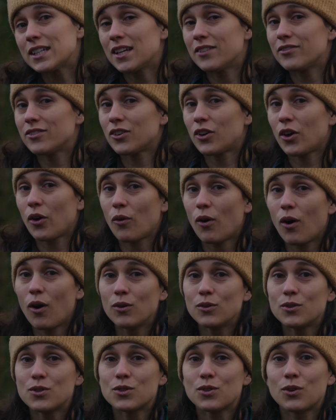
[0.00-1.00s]
even go
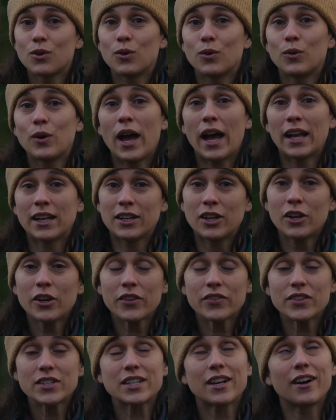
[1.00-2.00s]
old school and look
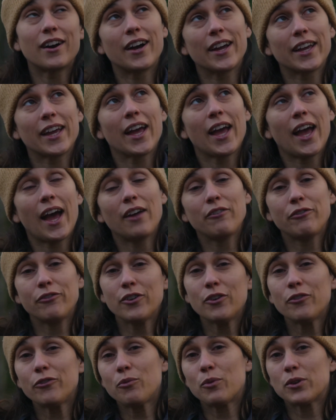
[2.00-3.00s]
at the sky and
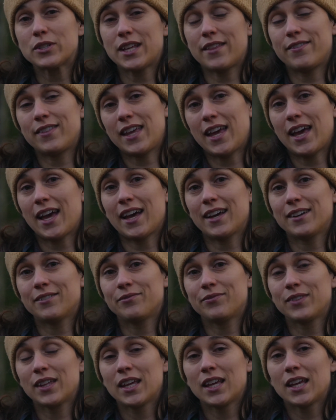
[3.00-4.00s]
feel for what's in the air.
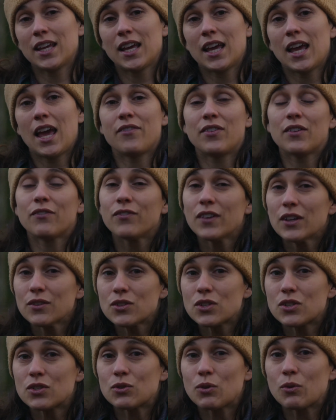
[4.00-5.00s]
If it
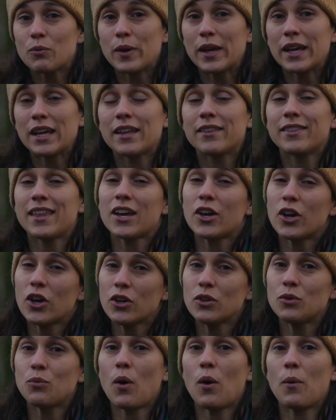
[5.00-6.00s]
feels stormy, there
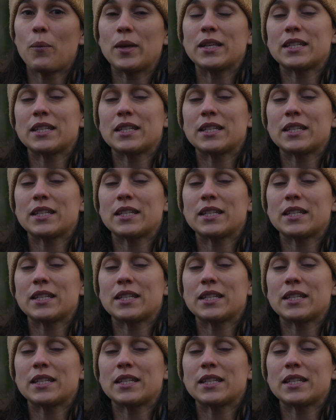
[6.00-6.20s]
could well be